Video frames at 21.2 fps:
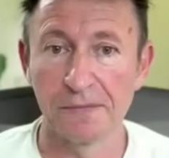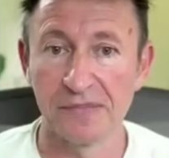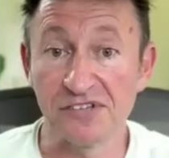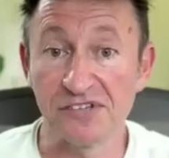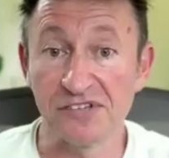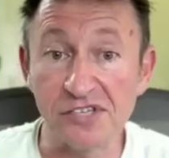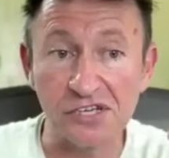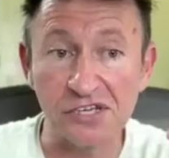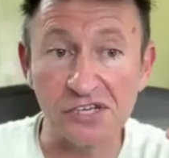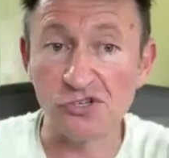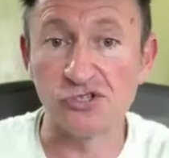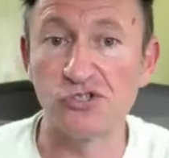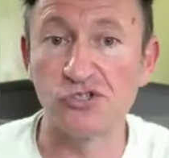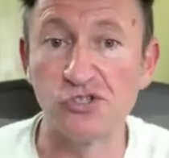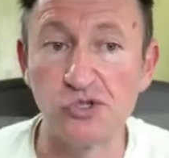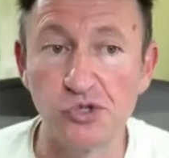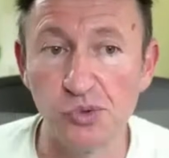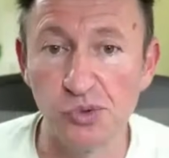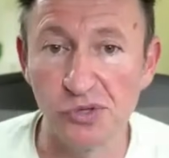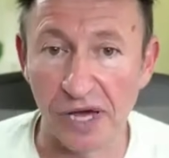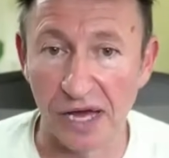This thing can just
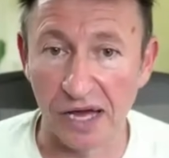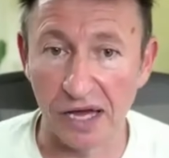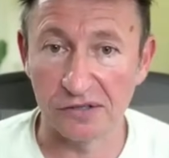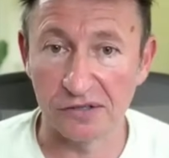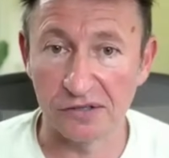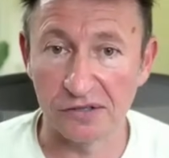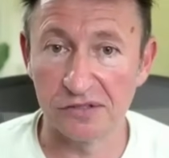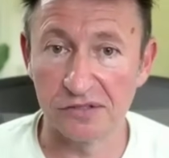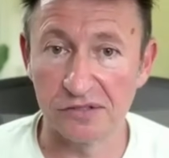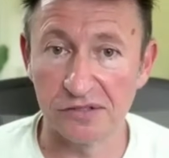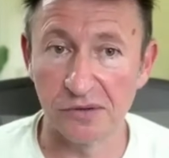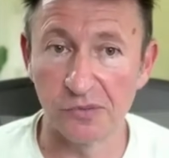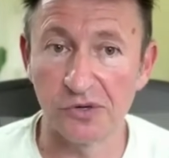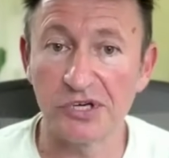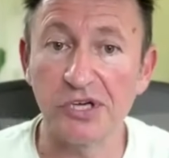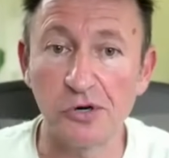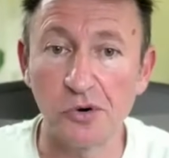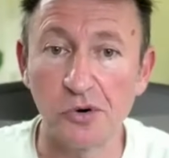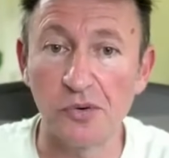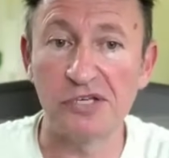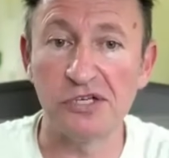do that, and we
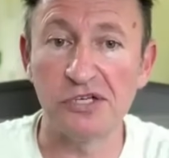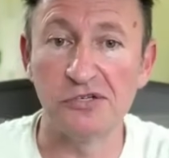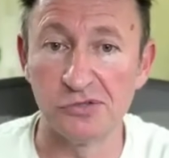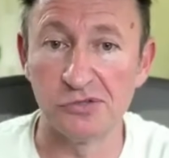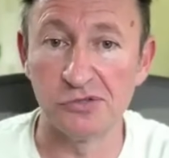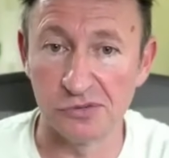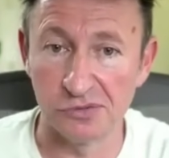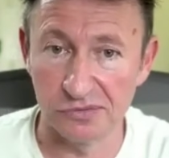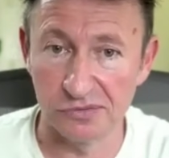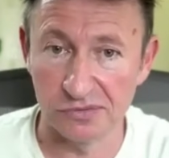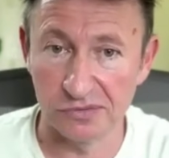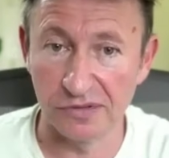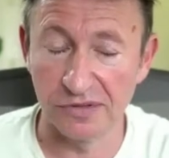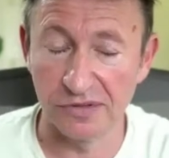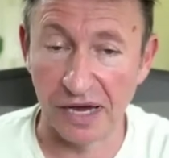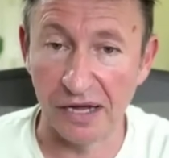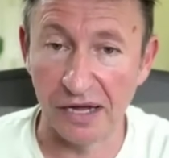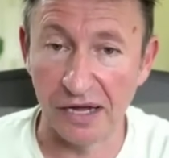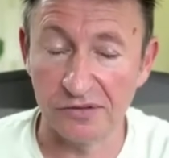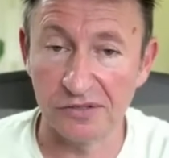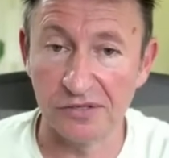can already do
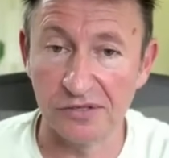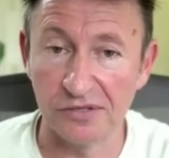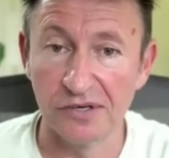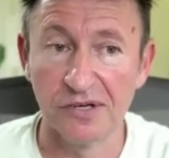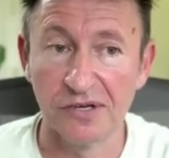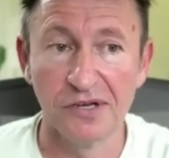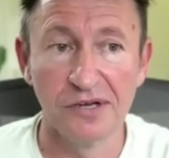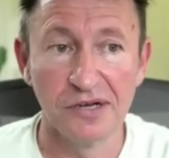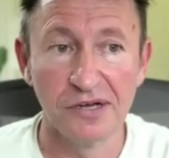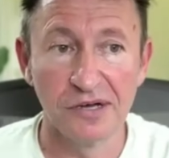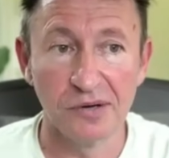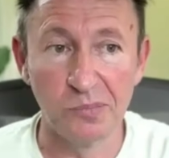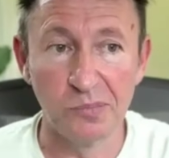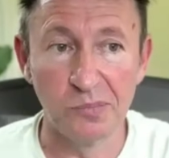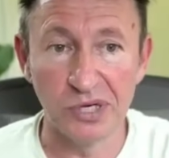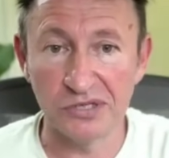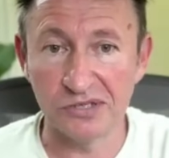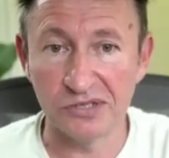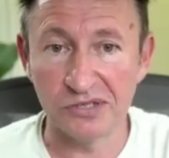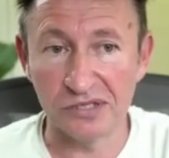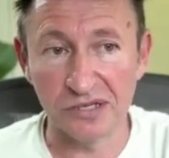that.
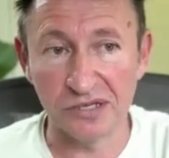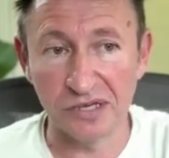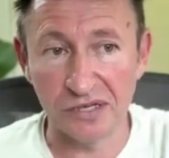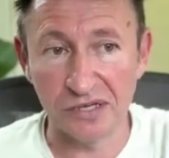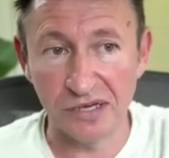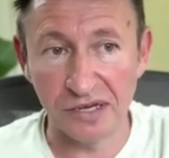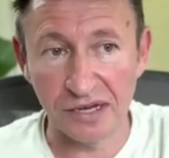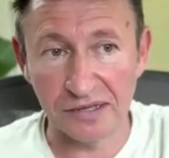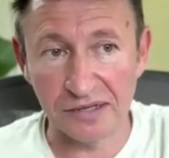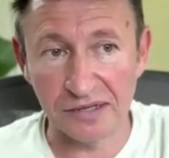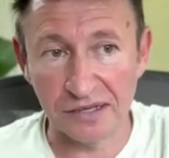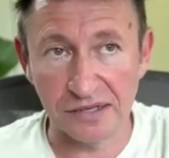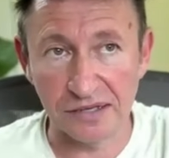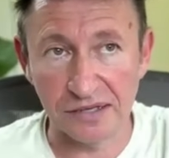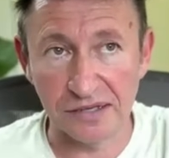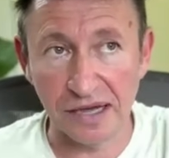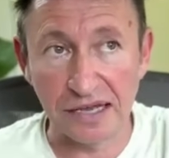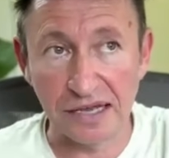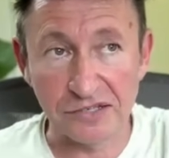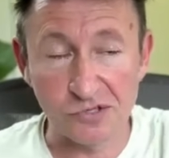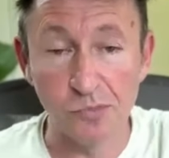But
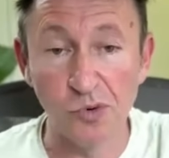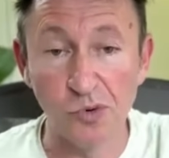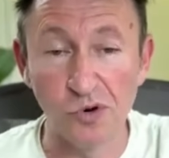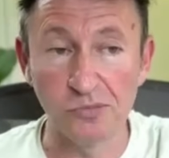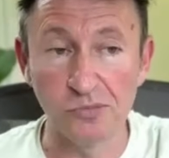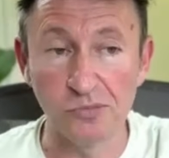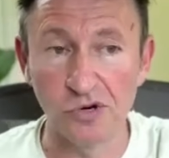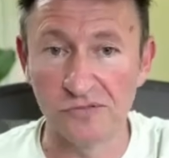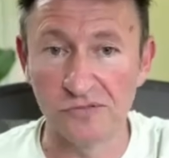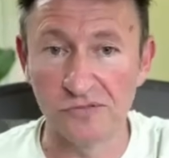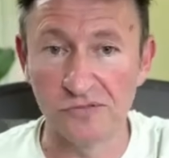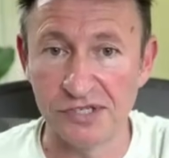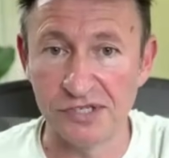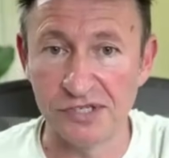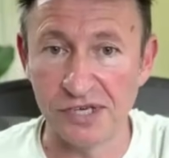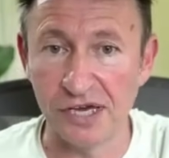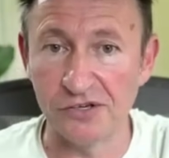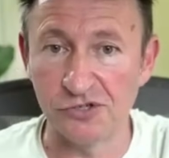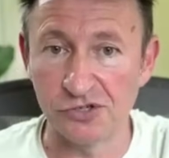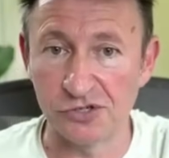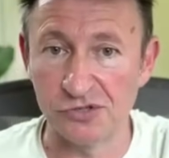as more and more of these
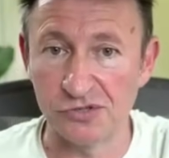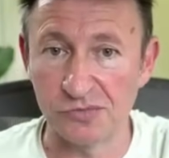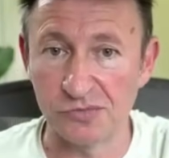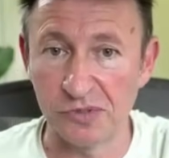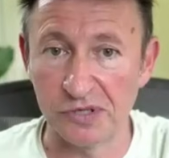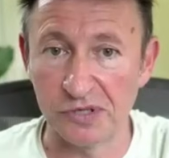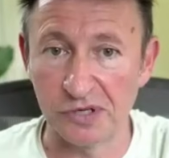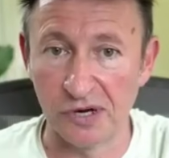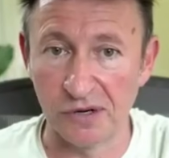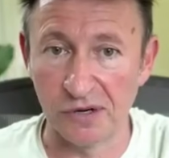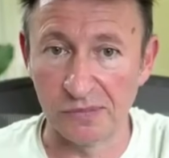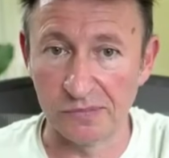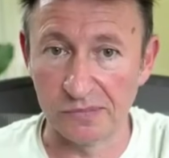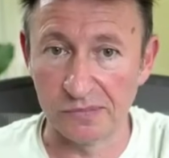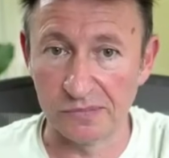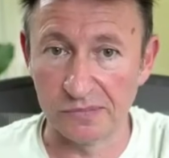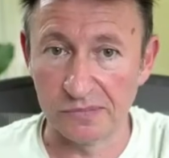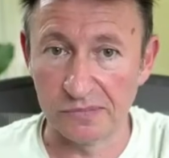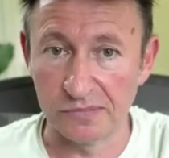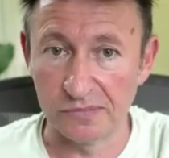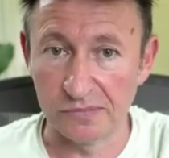agents
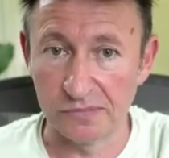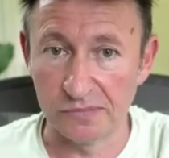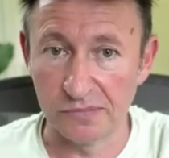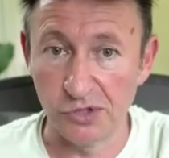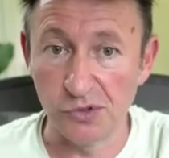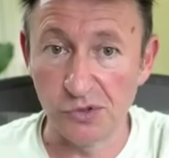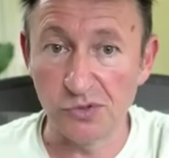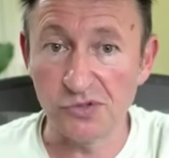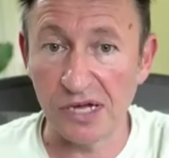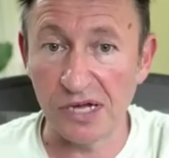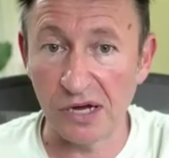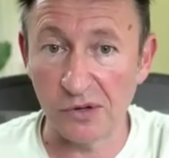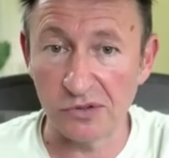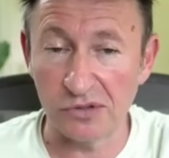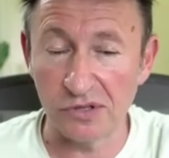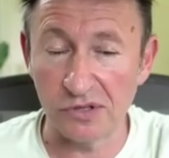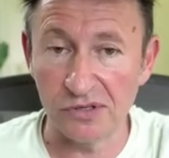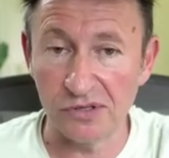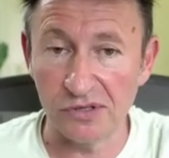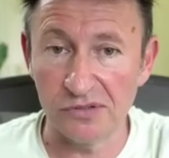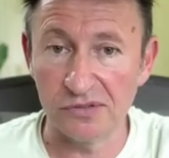become used out
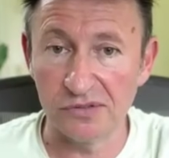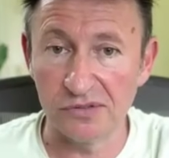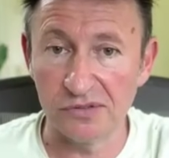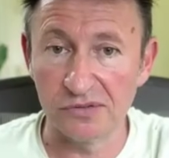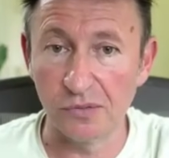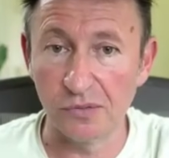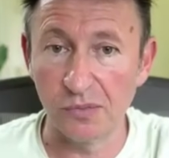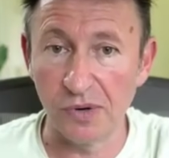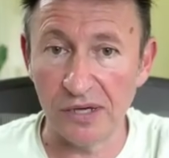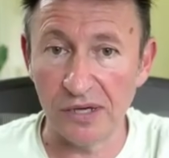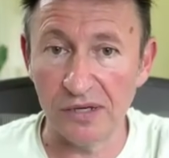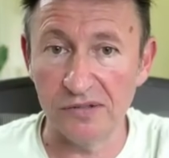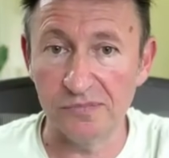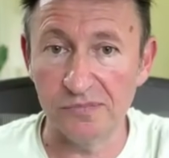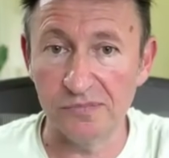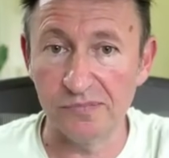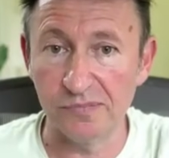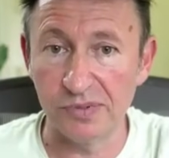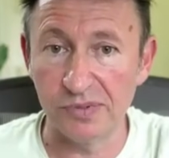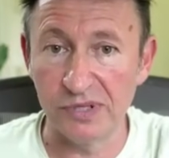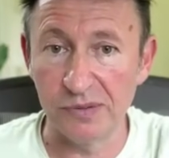there, the
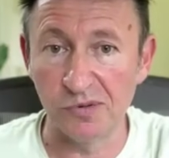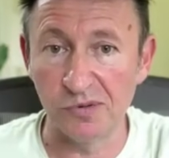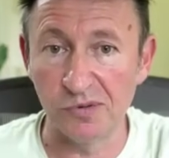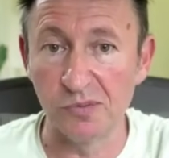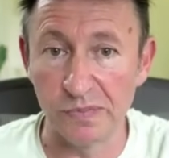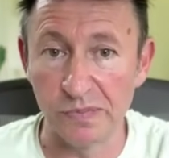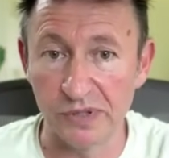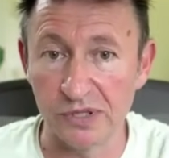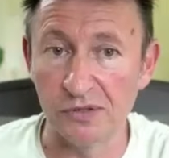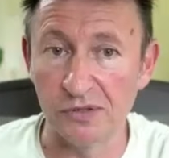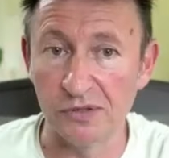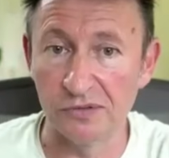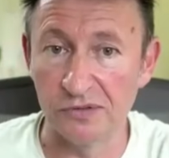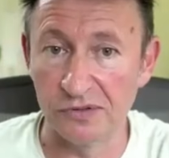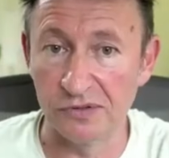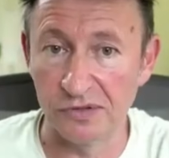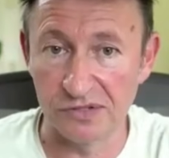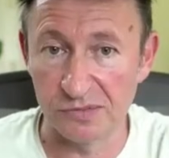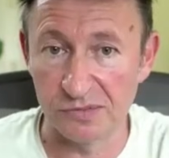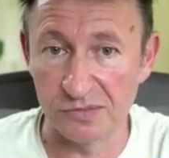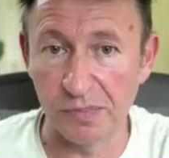way people build
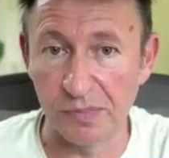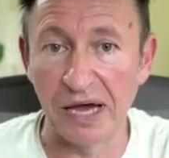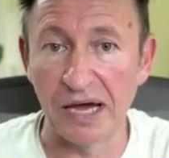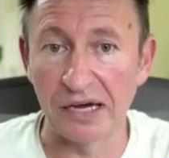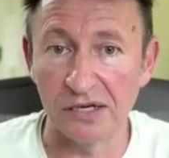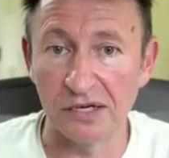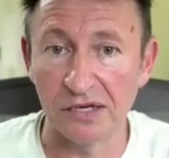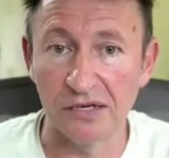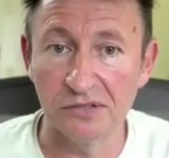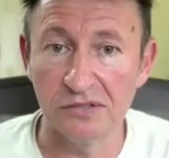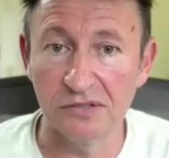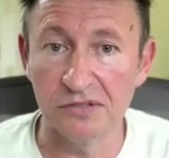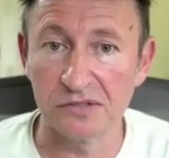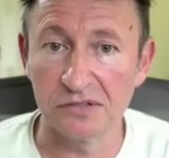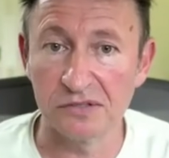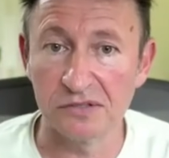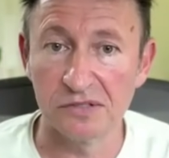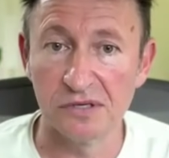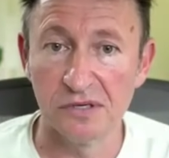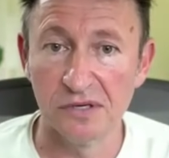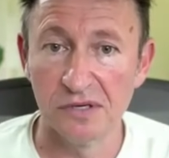these
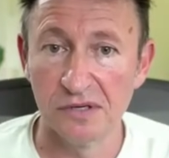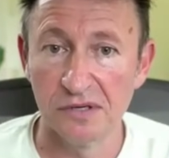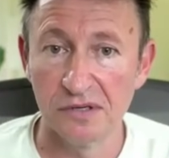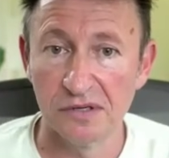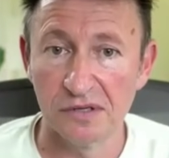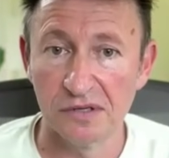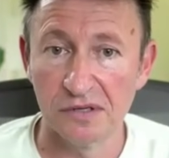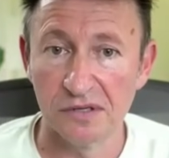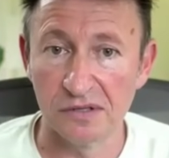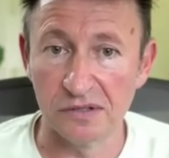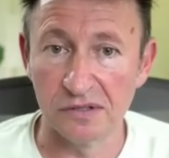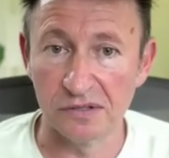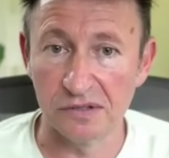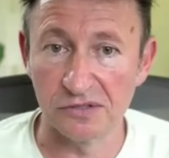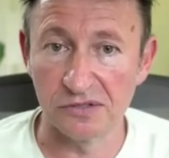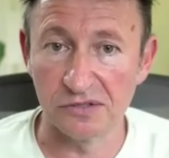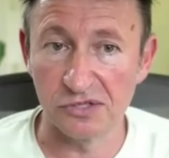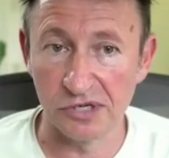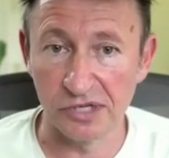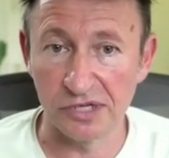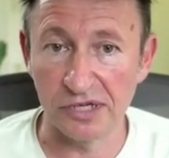backends
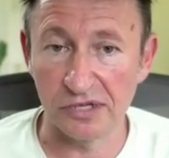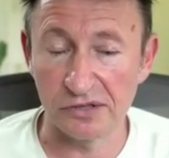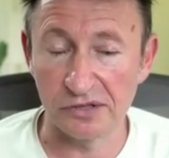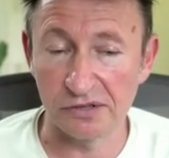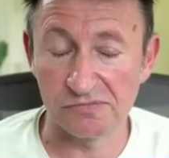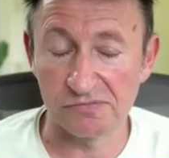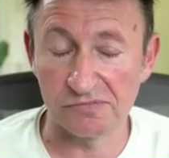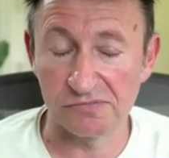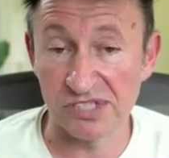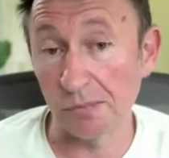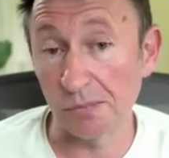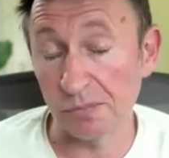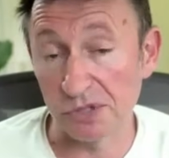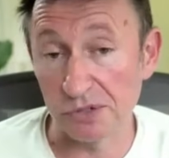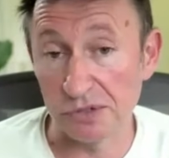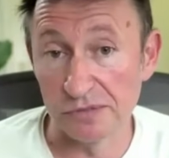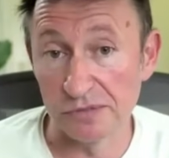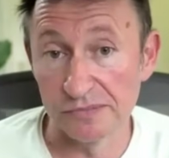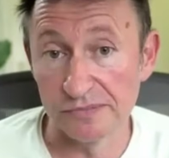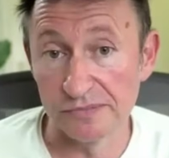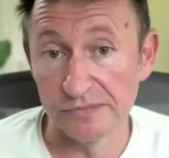is going to get
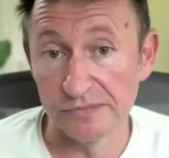simpler.